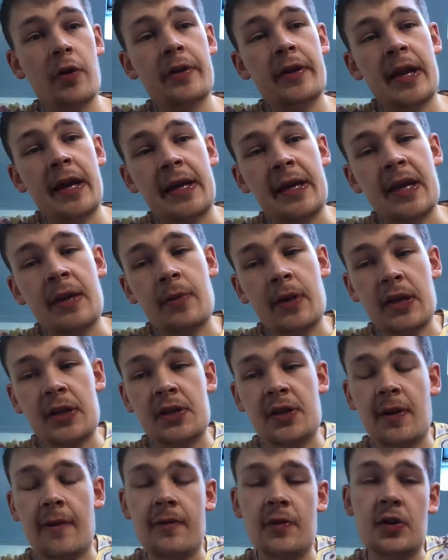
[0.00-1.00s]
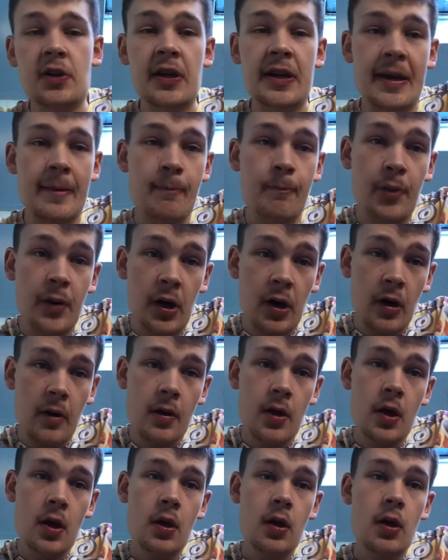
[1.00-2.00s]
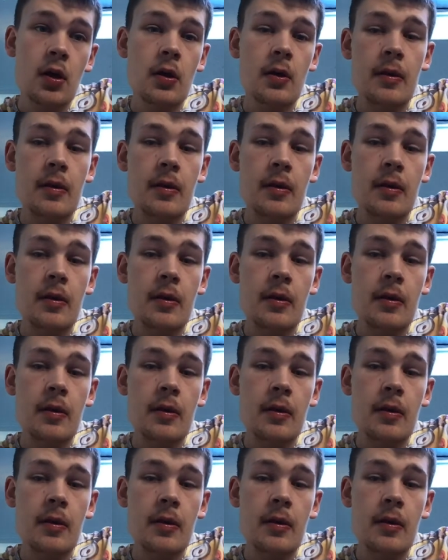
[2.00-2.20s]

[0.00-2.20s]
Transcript: won that game against Sheffield United, but